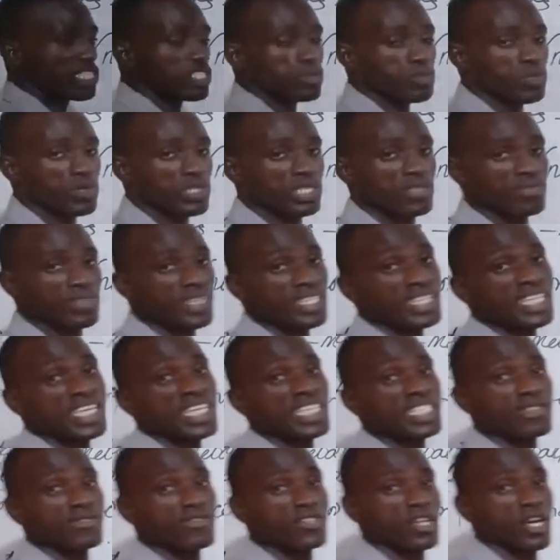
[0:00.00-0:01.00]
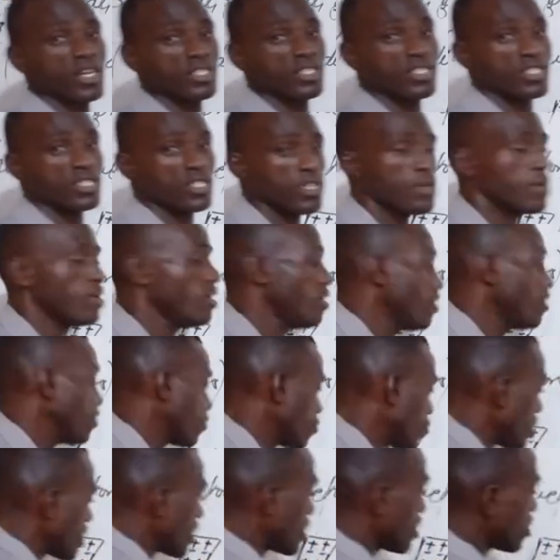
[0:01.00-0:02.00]
these positive and negative charges.
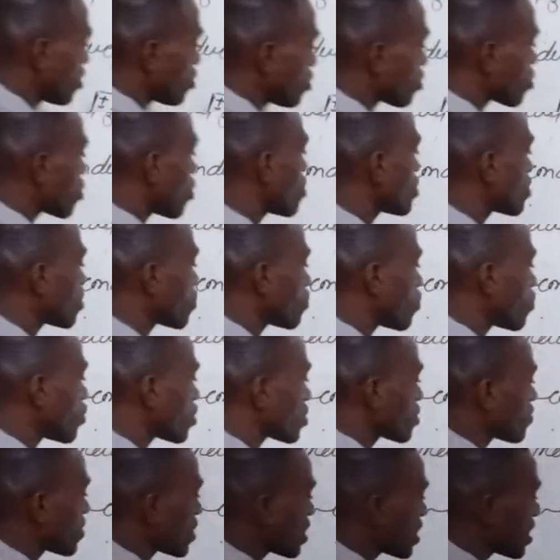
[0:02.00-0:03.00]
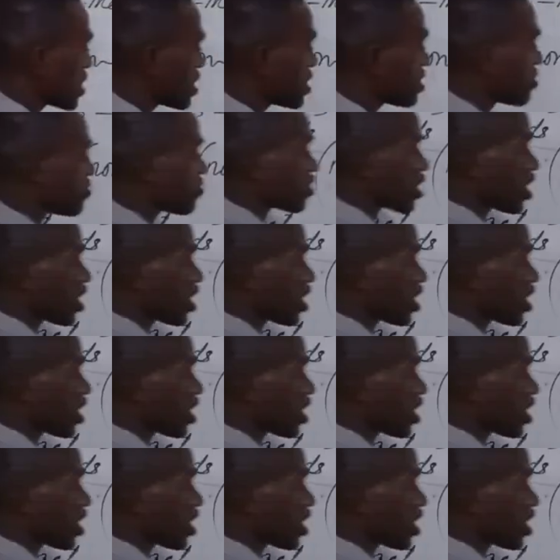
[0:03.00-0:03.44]
So as I dislodge the positive and negative